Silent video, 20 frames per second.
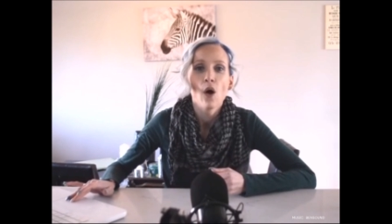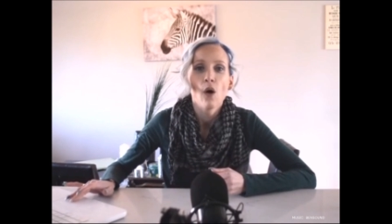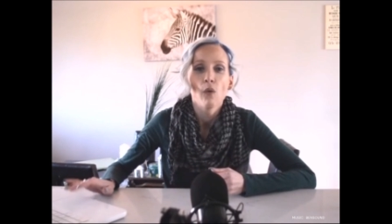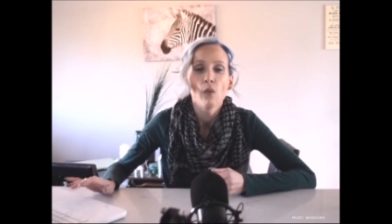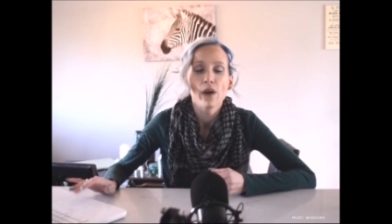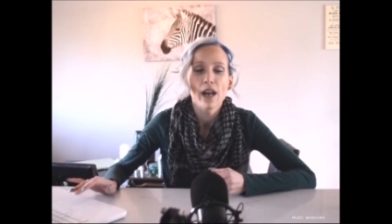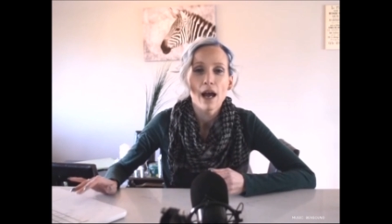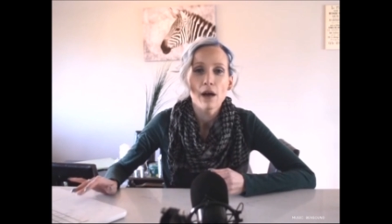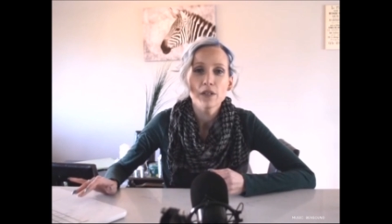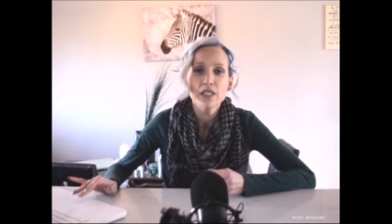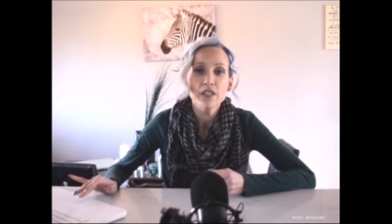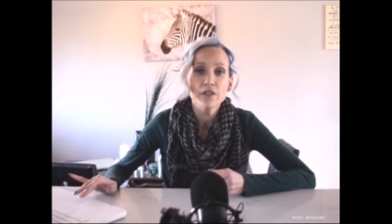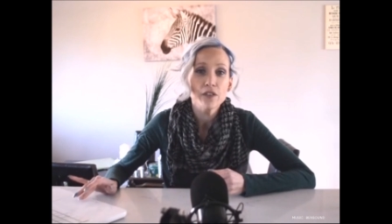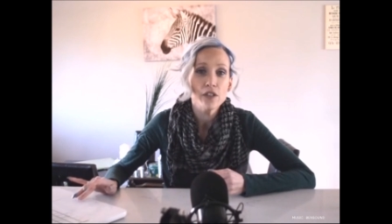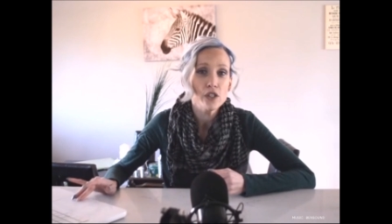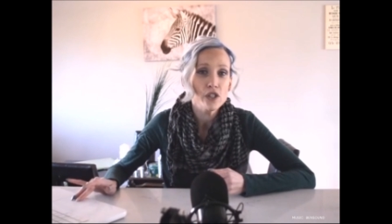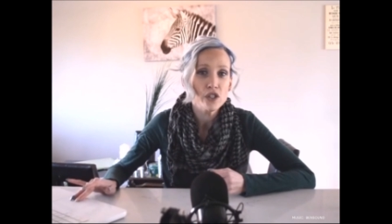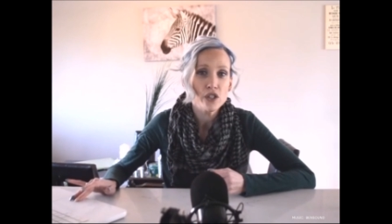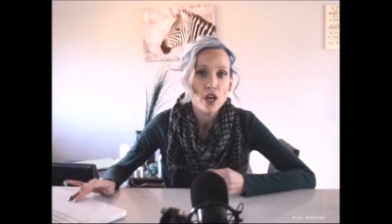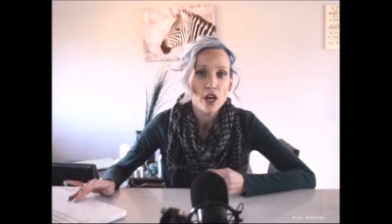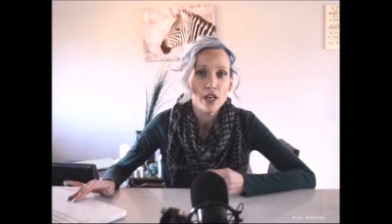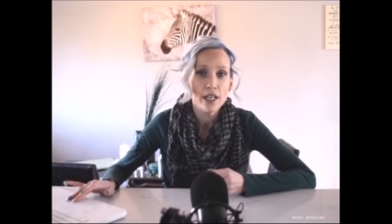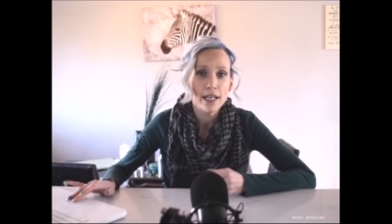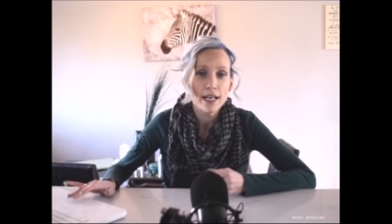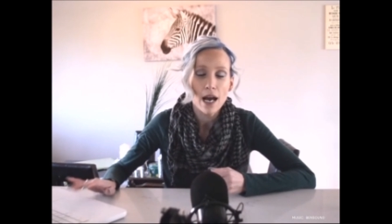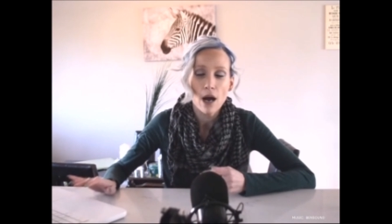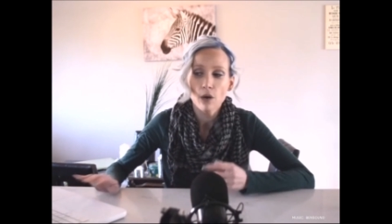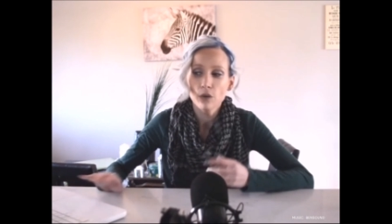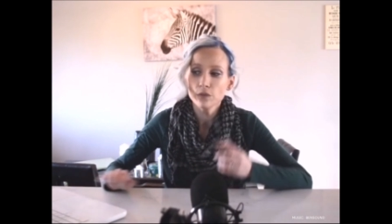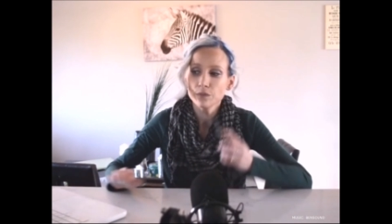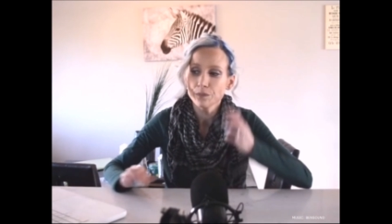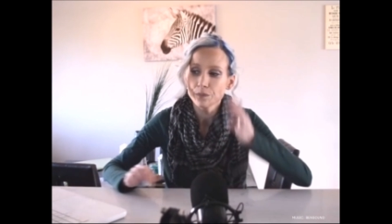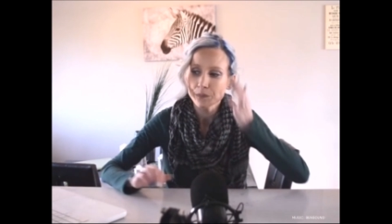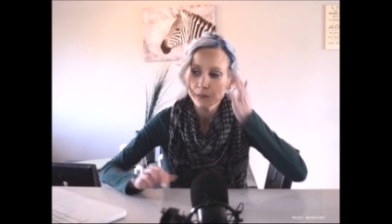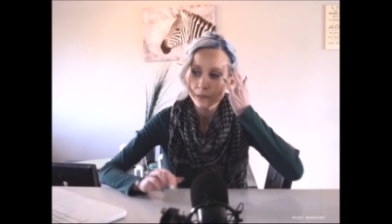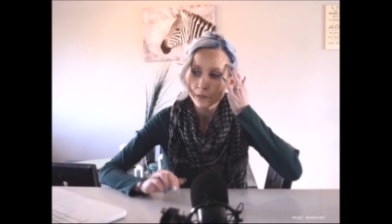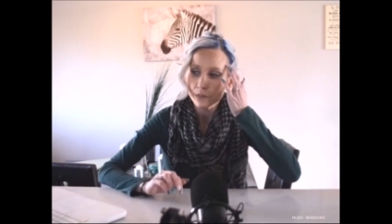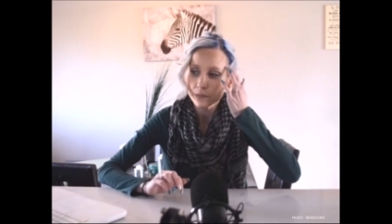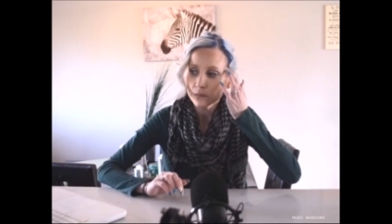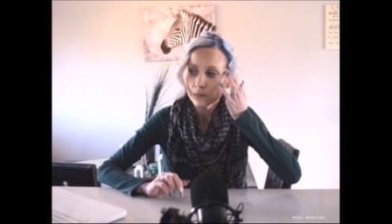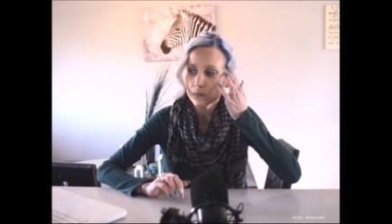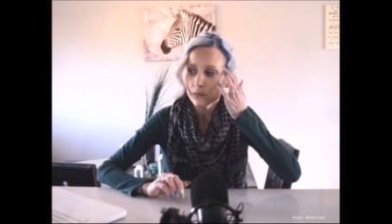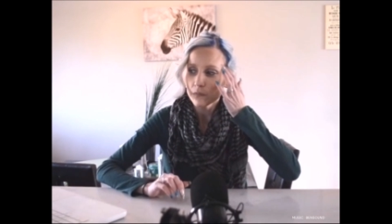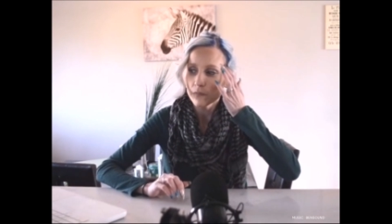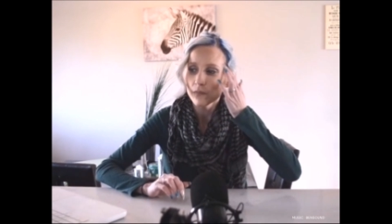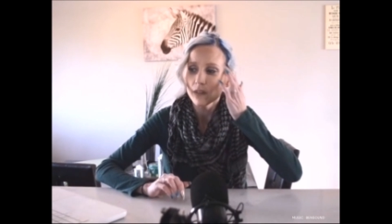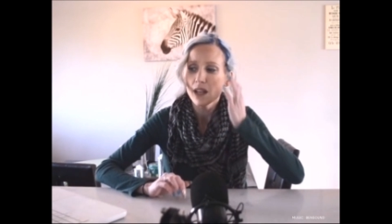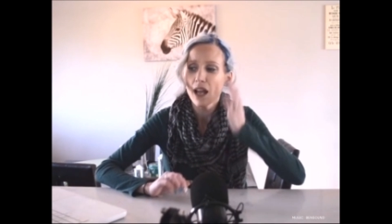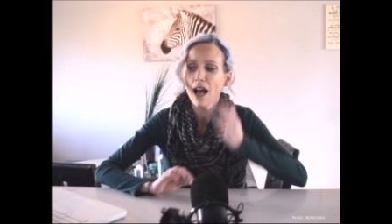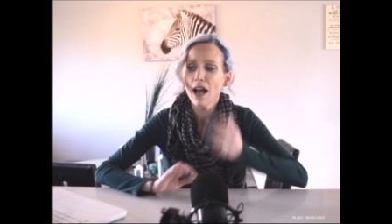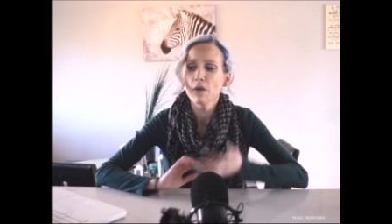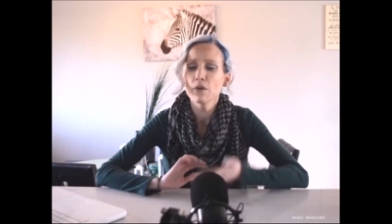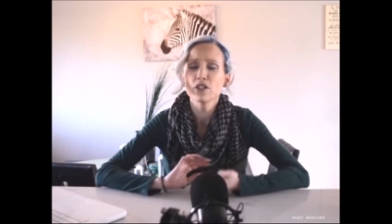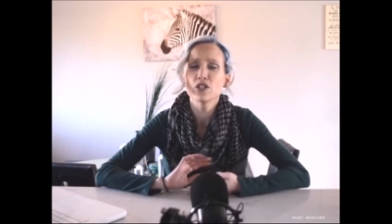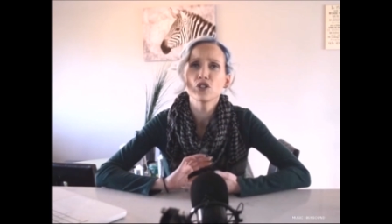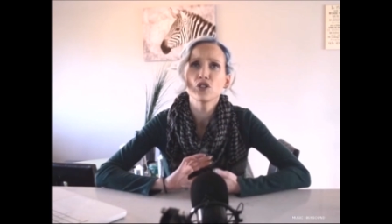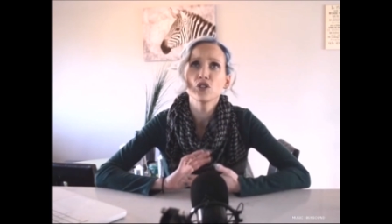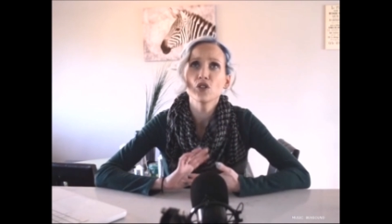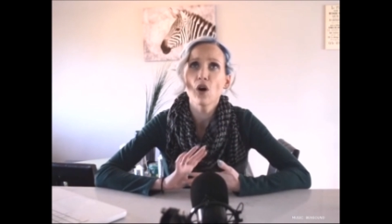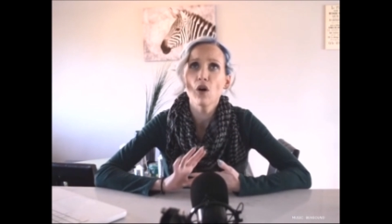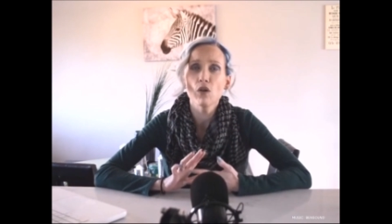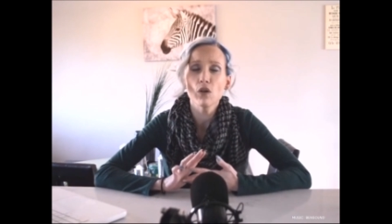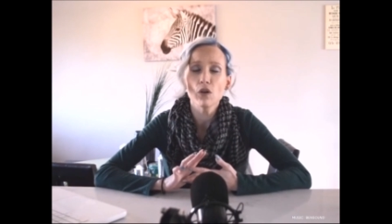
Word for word: When I was first starting out, I was so